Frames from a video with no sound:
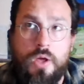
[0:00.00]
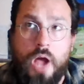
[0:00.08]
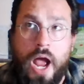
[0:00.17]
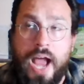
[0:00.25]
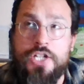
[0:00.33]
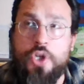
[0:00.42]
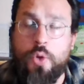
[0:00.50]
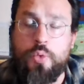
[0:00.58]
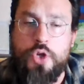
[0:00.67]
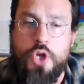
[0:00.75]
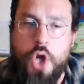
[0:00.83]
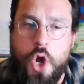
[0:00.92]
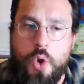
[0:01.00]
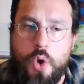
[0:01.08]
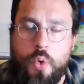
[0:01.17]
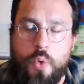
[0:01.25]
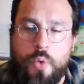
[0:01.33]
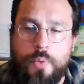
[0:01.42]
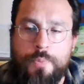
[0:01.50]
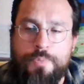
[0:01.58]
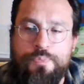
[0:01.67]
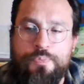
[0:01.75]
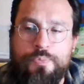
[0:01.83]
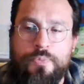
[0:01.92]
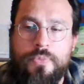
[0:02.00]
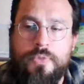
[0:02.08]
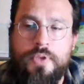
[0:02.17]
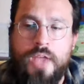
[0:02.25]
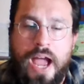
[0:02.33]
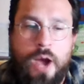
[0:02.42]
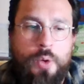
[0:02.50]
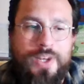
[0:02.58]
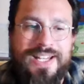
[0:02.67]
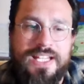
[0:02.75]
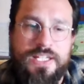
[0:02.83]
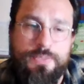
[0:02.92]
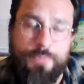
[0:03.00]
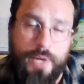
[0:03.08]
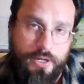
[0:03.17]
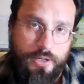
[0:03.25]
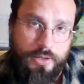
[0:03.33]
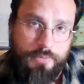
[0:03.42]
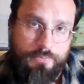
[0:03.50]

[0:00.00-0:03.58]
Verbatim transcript: I don't know how it gets better.